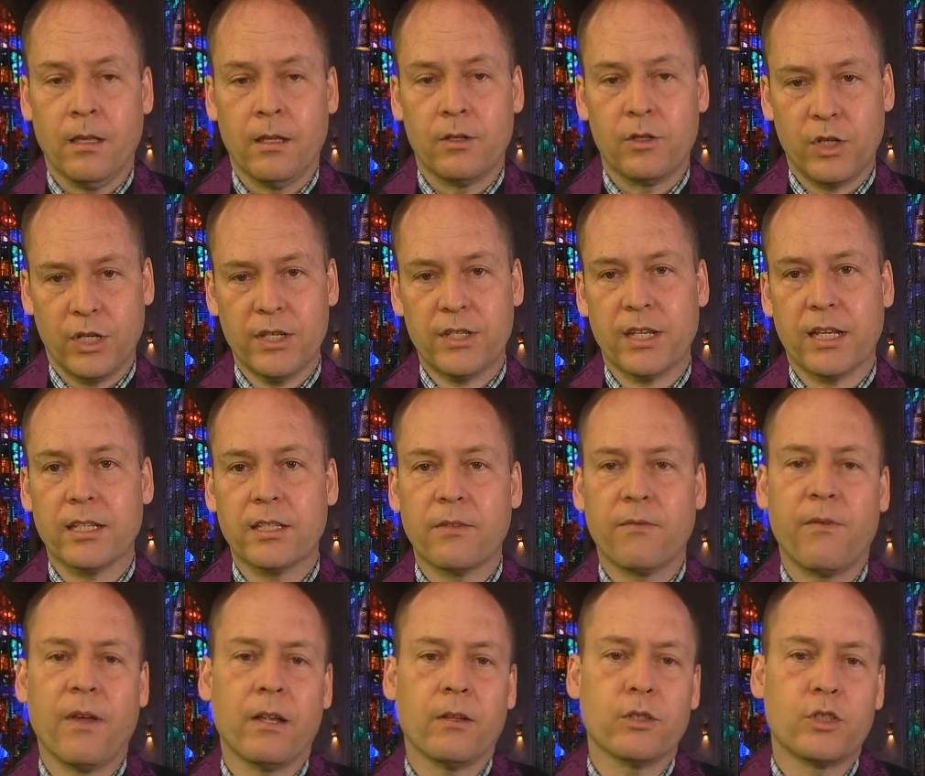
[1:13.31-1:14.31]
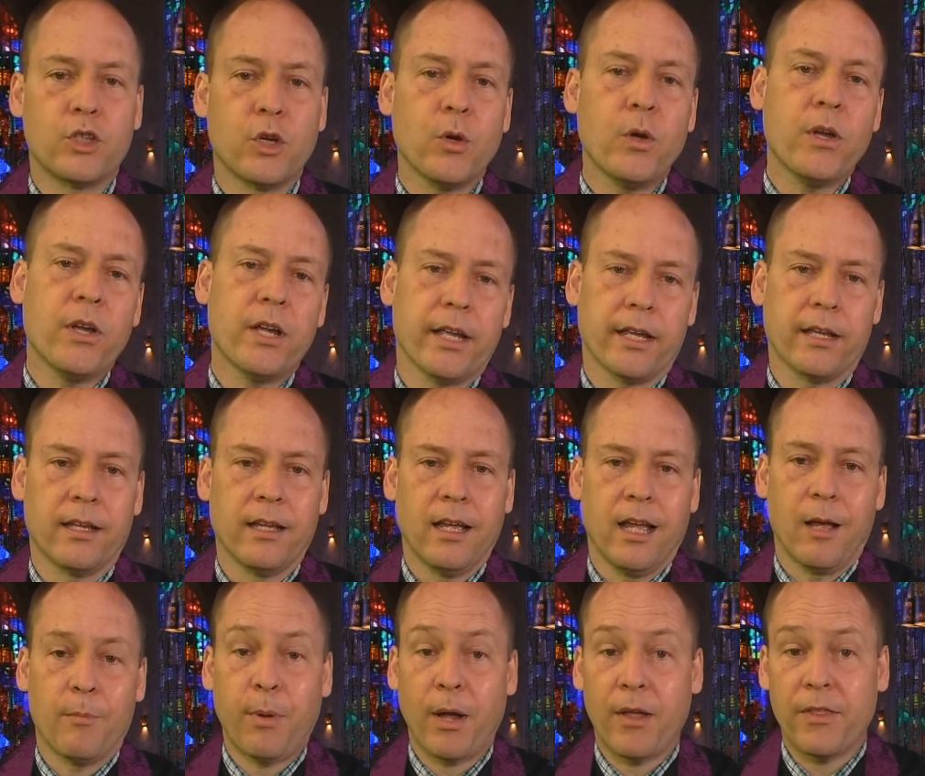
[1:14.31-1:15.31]
Jesus felt joy
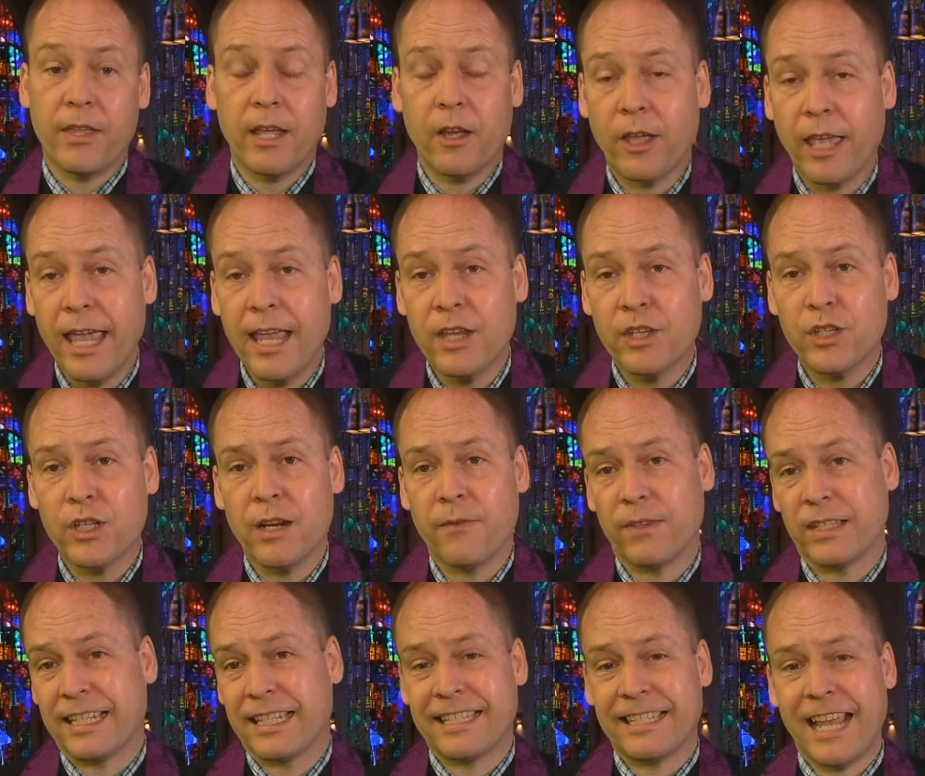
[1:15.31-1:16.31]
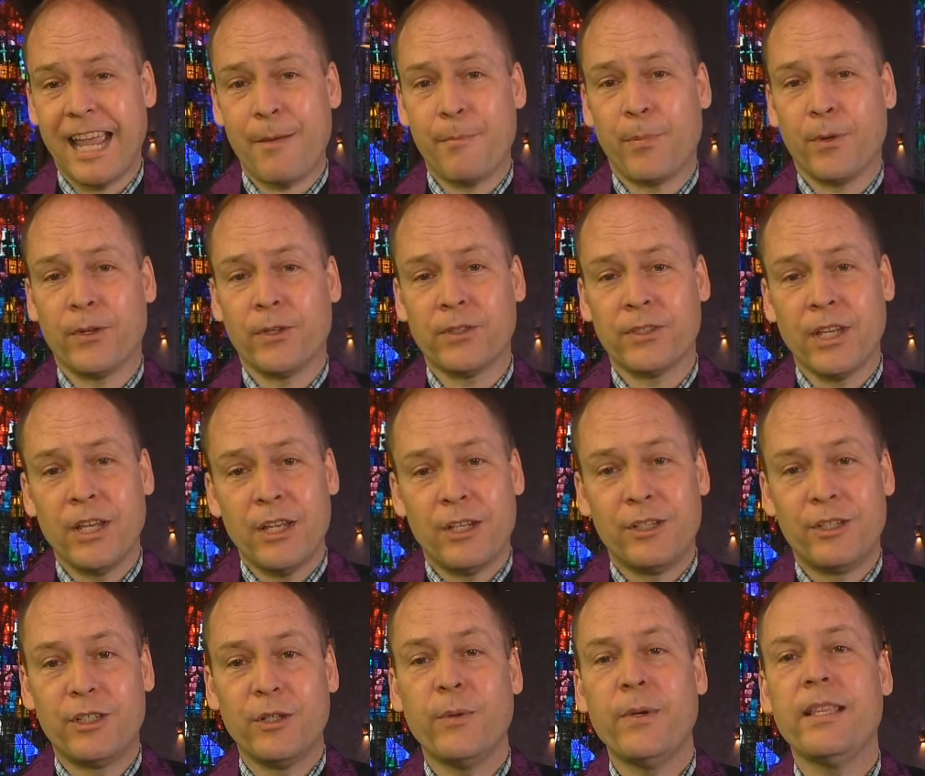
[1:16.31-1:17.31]
upon the occasion of his disciples
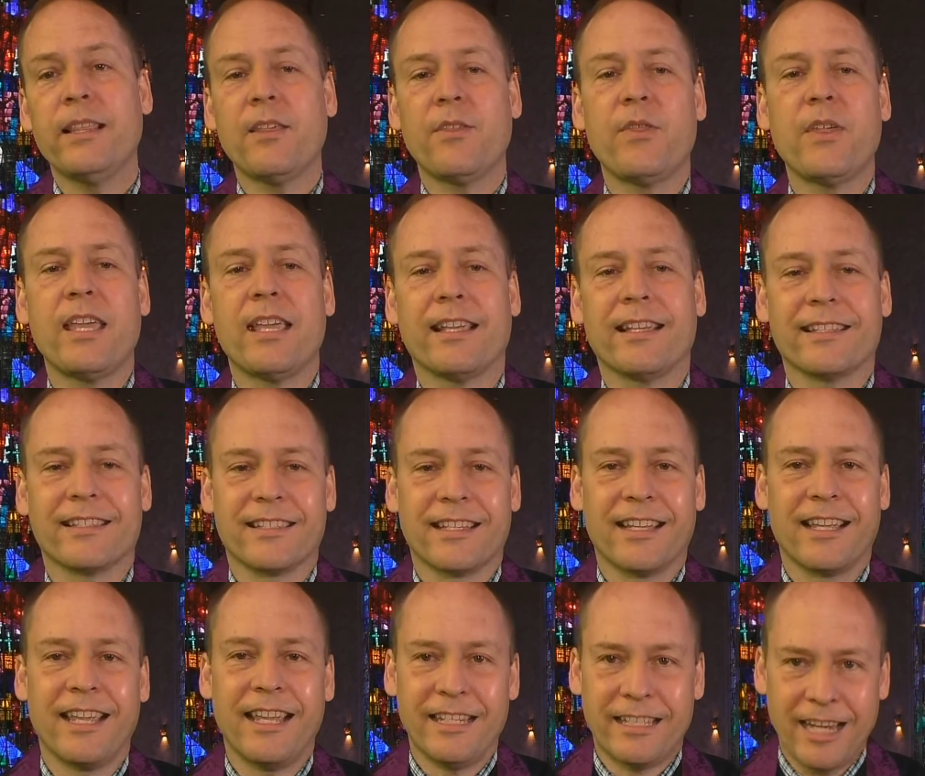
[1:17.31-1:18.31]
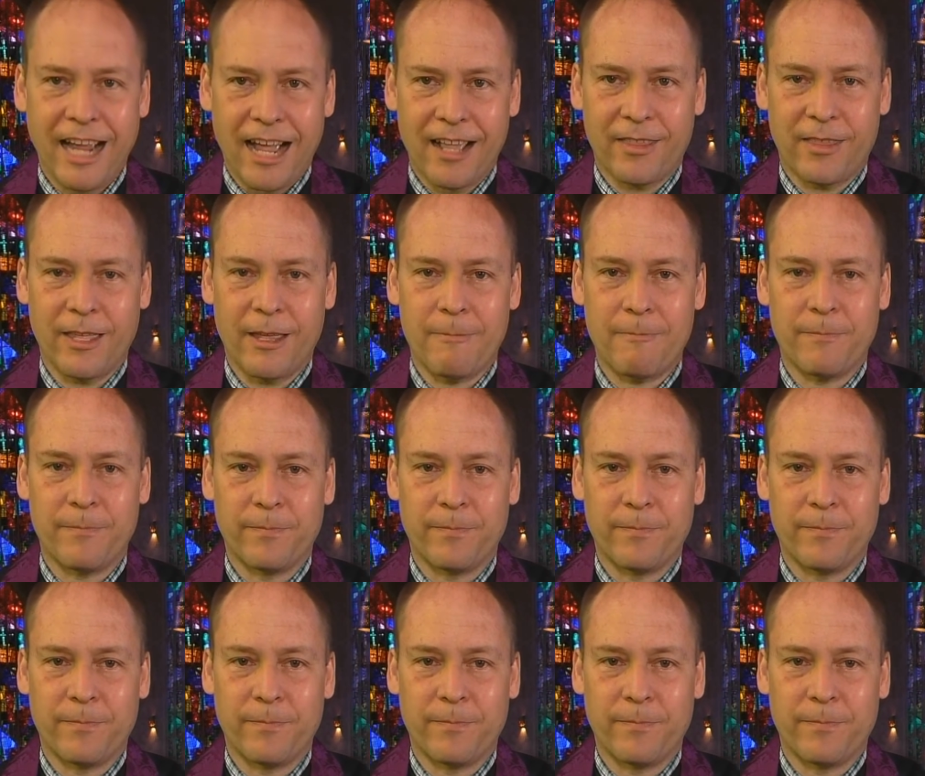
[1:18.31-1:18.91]
doing the things he taught them.